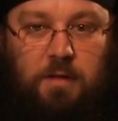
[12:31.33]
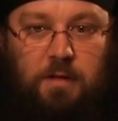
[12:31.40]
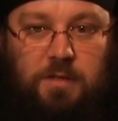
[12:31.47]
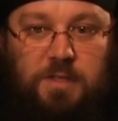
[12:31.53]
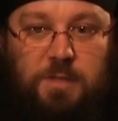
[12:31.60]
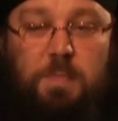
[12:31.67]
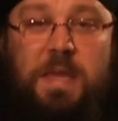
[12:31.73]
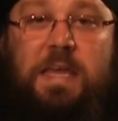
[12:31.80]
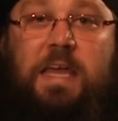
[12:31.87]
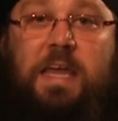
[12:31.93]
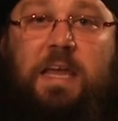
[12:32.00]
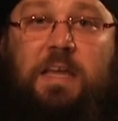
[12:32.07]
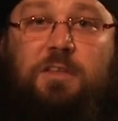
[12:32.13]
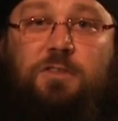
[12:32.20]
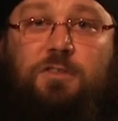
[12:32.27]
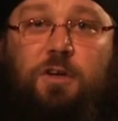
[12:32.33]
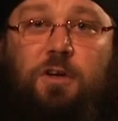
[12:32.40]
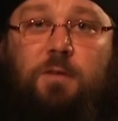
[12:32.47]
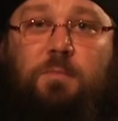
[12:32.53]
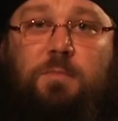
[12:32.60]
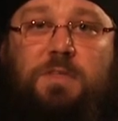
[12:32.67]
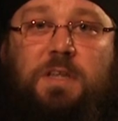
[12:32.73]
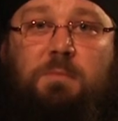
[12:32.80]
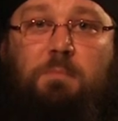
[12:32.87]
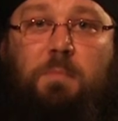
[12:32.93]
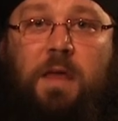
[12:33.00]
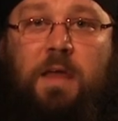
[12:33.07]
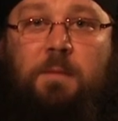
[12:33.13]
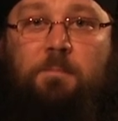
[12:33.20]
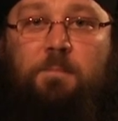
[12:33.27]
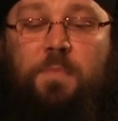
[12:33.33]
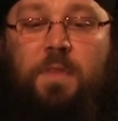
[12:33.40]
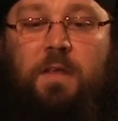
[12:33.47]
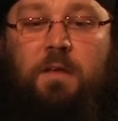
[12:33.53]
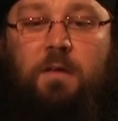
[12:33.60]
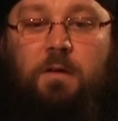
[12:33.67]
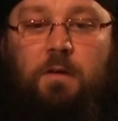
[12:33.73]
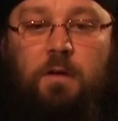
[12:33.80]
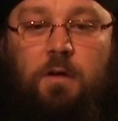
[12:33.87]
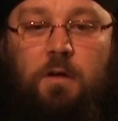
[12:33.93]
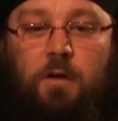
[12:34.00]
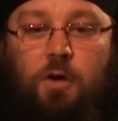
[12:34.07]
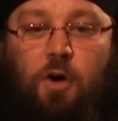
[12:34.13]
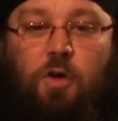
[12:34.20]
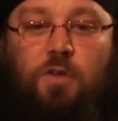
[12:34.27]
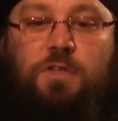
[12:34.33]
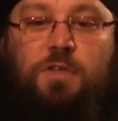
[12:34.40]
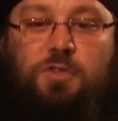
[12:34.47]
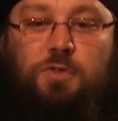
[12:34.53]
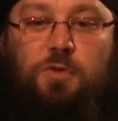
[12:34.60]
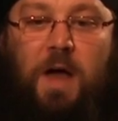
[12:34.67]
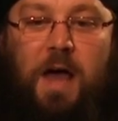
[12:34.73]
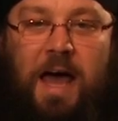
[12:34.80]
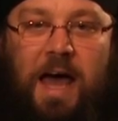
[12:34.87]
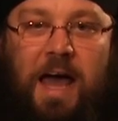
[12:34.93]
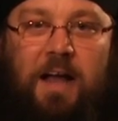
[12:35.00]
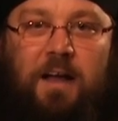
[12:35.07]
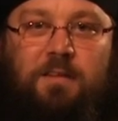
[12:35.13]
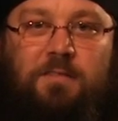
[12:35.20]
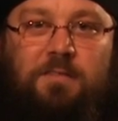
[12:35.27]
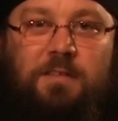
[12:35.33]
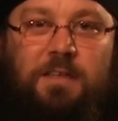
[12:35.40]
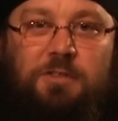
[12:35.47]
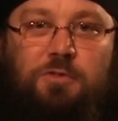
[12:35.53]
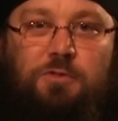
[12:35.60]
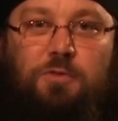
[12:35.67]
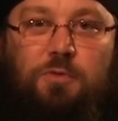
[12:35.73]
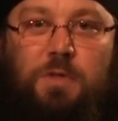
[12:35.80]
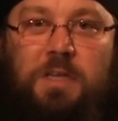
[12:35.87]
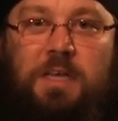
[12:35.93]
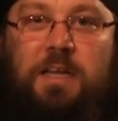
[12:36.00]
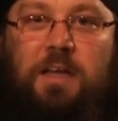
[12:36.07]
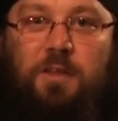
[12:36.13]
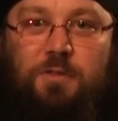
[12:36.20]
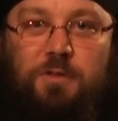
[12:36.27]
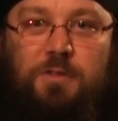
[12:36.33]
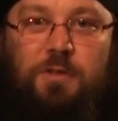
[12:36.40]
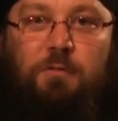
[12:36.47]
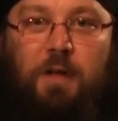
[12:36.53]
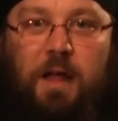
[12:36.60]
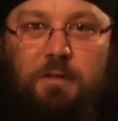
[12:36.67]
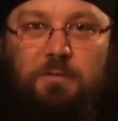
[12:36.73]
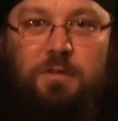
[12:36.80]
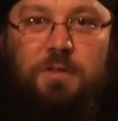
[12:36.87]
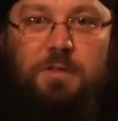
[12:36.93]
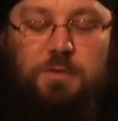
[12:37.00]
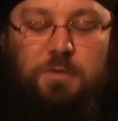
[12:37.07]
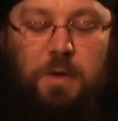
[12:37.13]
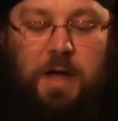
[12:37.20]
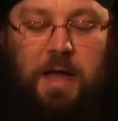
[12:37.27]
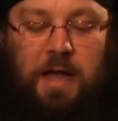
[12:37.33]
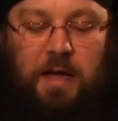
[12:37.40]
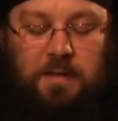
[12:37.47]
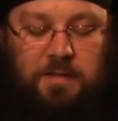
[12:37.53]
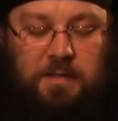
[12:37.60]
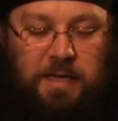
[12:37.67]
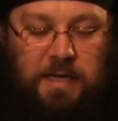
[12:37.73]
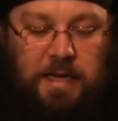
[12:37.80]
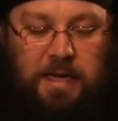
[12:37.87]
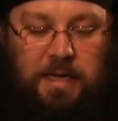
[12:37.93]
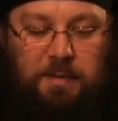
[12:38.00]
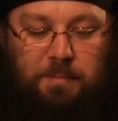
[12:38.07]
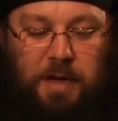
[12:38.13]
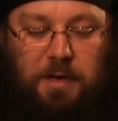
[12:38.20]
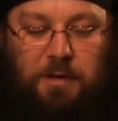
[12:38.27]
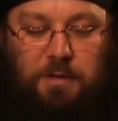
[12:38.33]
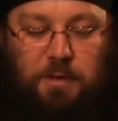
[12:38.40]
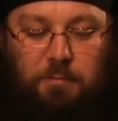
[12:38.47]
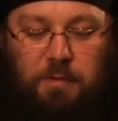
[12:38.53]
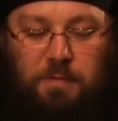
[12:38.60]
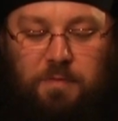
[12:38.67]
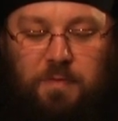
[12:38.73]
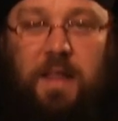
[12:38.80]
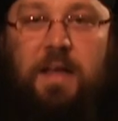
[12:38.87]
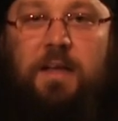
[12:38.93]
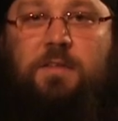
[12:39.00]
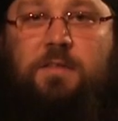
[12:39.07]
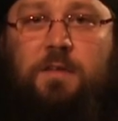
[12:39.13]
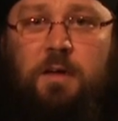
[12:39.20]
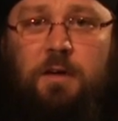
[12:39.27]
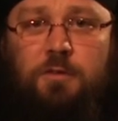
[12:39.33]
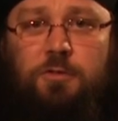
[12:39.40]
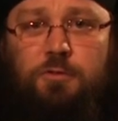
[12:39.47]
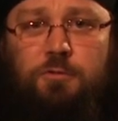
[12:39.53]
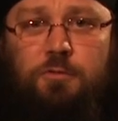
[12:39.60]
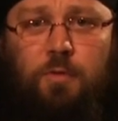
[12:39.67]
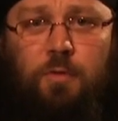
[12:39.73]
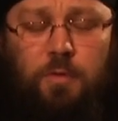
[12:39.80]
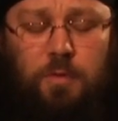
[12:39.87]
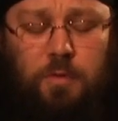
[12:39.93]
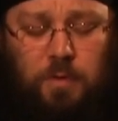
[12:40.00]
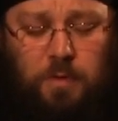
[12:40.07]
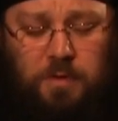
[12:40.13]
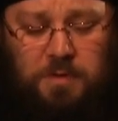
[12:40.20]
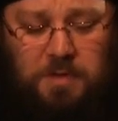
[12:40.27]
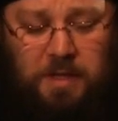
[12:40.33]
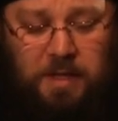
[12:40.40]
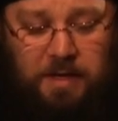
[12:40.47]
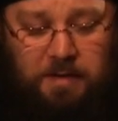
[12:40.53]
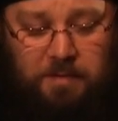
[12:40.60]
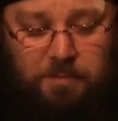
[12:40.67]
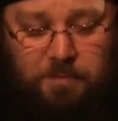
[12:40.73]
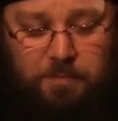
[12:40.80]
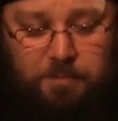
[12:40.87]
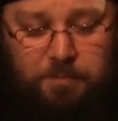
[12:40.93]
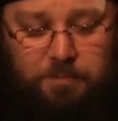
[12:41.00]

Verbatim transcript: speaking in terms that may cause us to act and to lead others around us to act in a manner that reflects our true Orthodox life.